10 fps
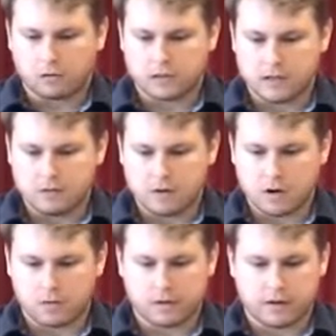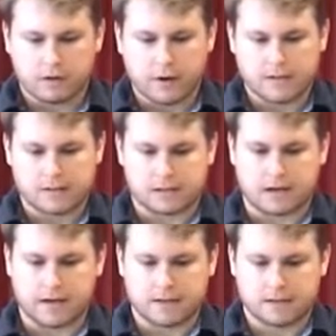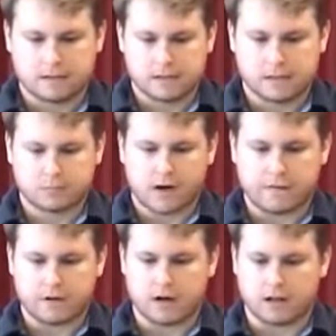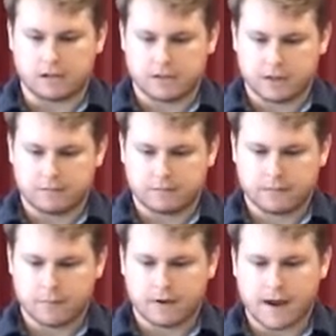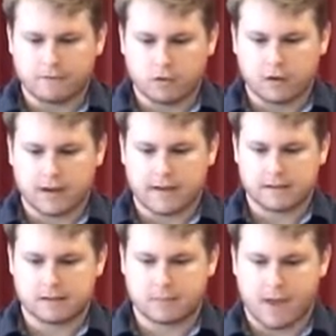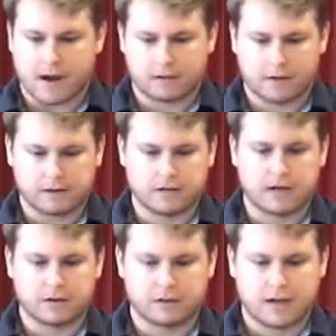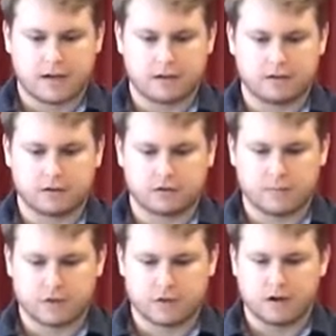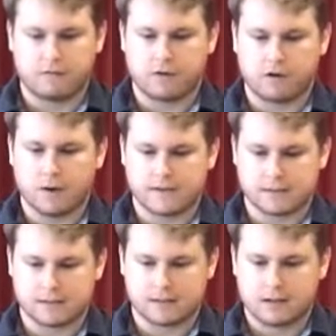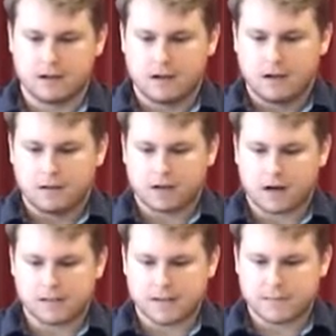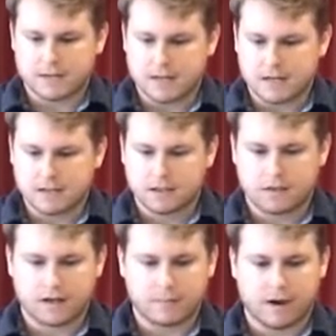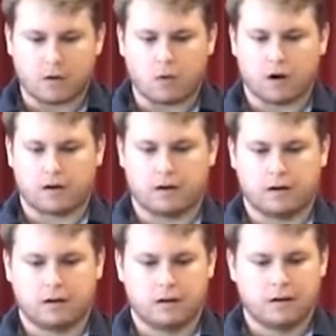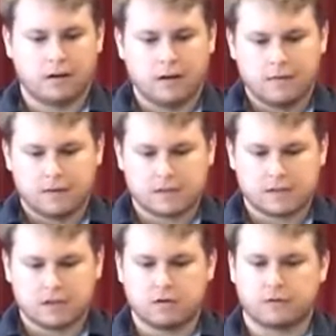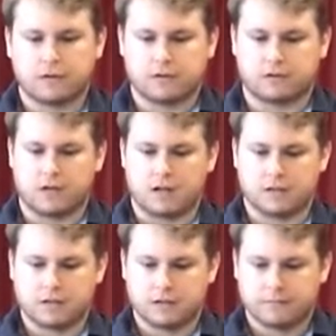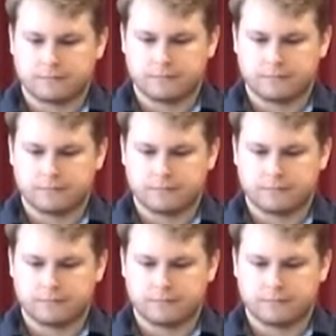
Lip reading: Only you know where the oasis lies. This is private knowledge, but everyone has the background to understand your description of the oasis, the concepts needed to think about water. This is universal knowledge.